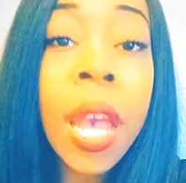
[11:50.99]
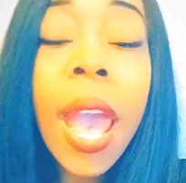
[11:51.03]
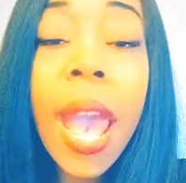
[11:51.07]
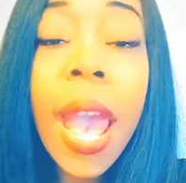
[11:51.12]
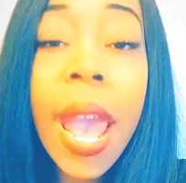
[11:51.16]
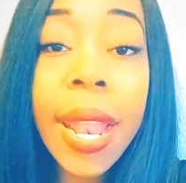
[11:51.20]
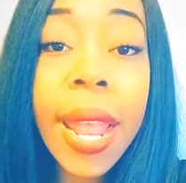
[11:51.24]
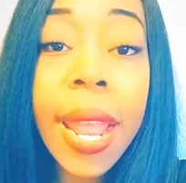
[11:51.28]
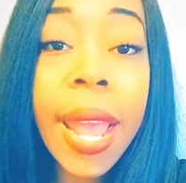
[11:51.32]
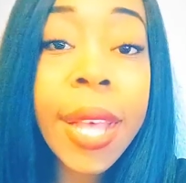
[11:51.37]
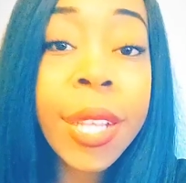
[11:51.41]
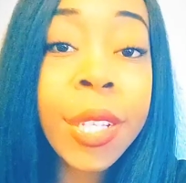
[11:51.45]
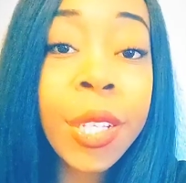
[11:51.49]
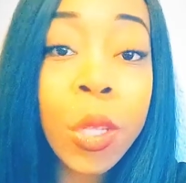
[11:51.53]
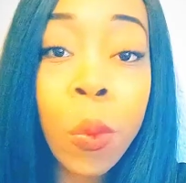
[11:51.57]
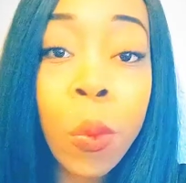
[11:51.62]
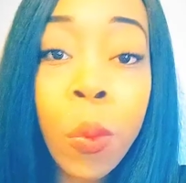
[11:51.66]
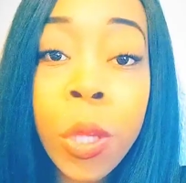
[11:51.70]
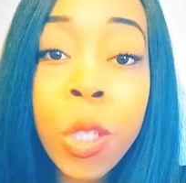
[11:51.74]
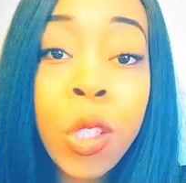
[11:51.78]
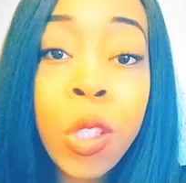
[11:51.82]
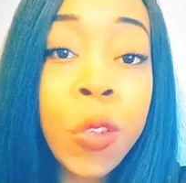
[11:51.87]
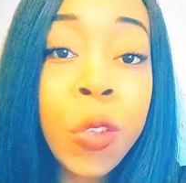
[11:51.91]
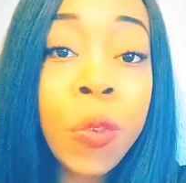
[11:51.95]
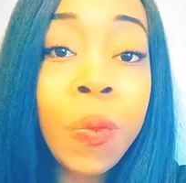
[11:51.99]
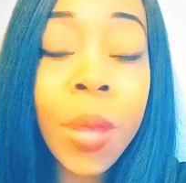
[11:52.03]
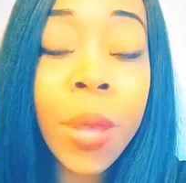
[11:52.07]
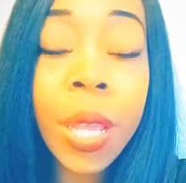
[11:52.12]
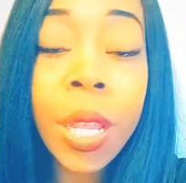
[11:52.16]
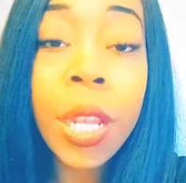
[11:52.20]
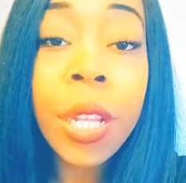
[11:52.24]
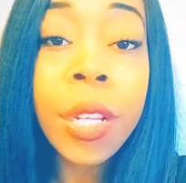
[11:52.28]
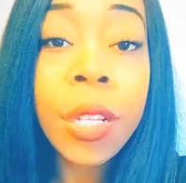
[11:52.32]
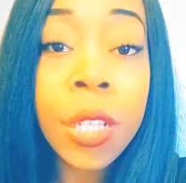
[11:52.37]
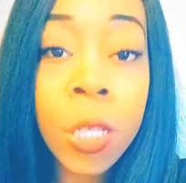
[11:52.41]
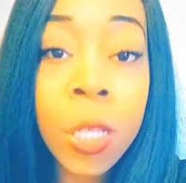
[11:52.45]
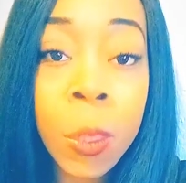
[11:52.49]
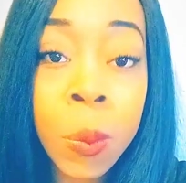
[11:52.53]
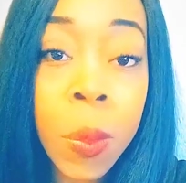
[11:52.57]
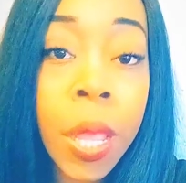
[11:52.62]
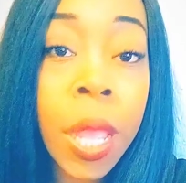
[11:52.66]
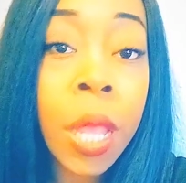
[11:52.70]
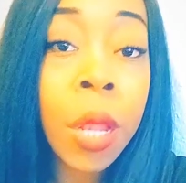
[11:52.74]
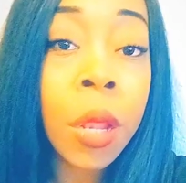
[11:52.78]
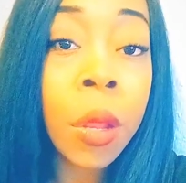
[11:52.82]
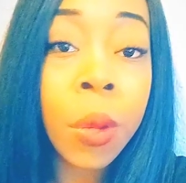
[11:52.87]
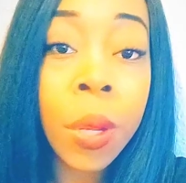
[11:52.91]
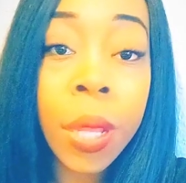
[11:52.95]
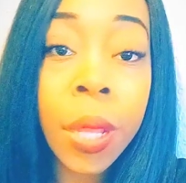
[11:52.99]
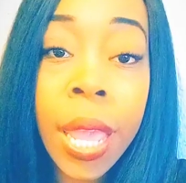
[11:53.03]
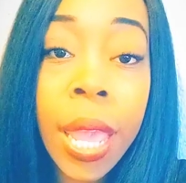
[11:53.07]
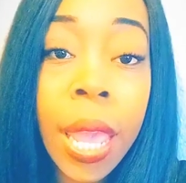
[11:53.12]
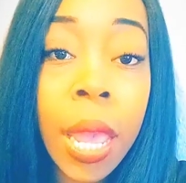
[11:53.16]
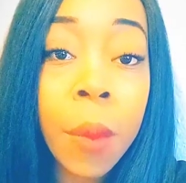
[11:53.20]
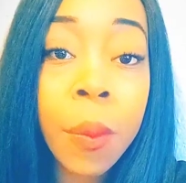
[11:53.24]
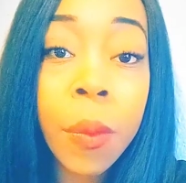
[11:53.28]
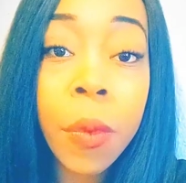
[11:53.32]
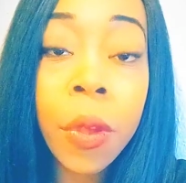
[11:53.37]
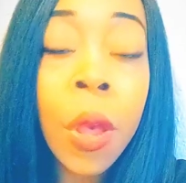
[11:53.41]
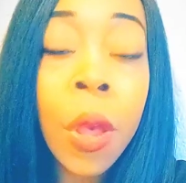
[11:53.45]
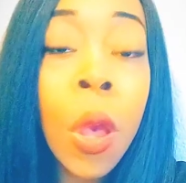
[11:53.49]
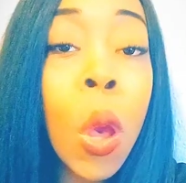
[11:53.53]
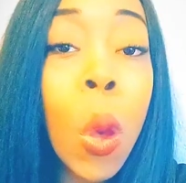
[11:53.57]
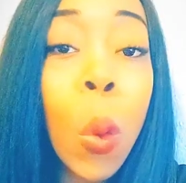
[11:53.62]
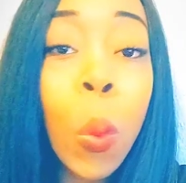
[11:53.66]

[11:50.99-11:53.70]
and as to what you've been displaying on the camera,